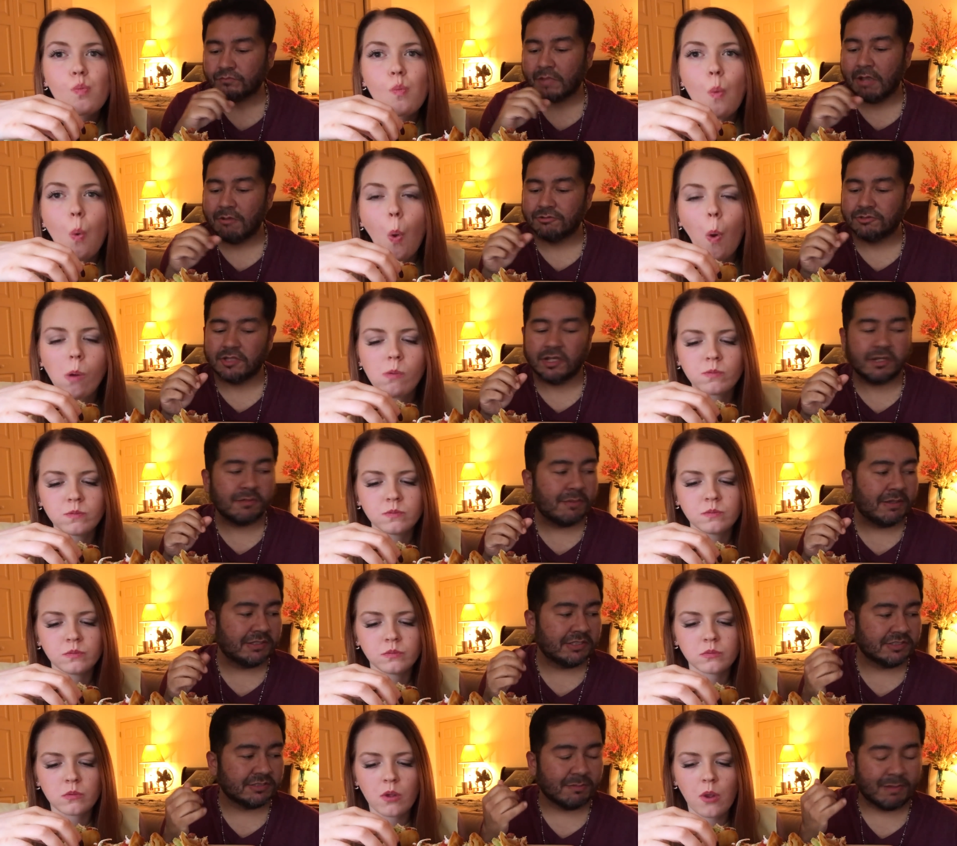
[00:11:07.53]
Speaker 1: I was talking
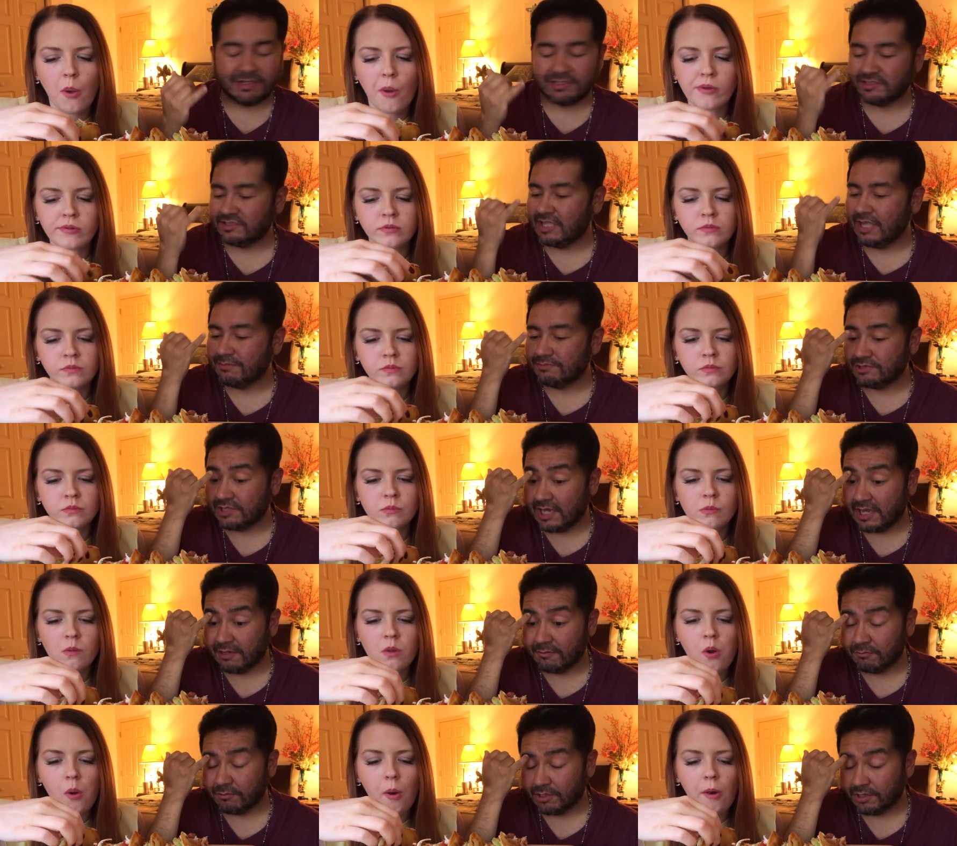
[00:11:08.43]
about this in my
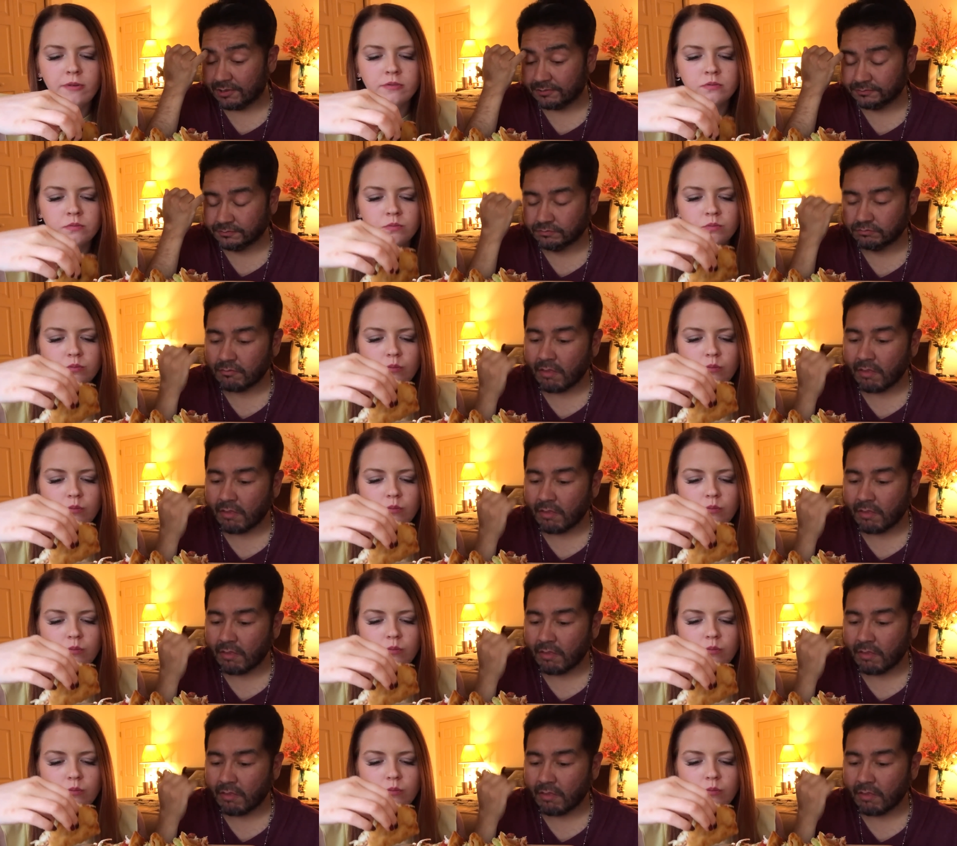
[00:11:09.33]
Snapchat where